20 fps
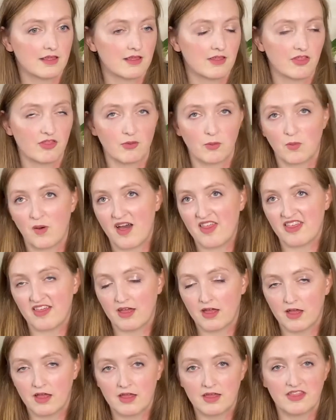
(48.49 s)
the
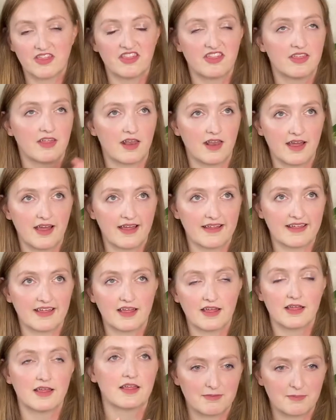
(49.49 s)
weather, the light,
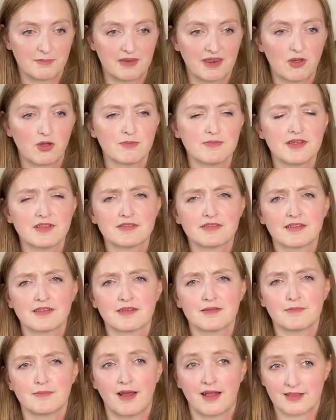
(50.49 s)
but it almost
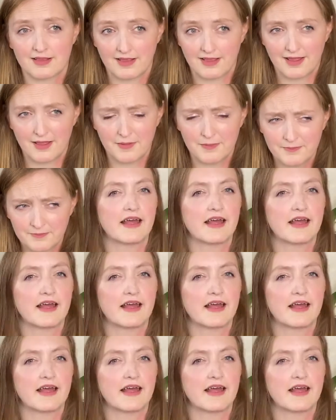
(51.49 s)
doesn't matter.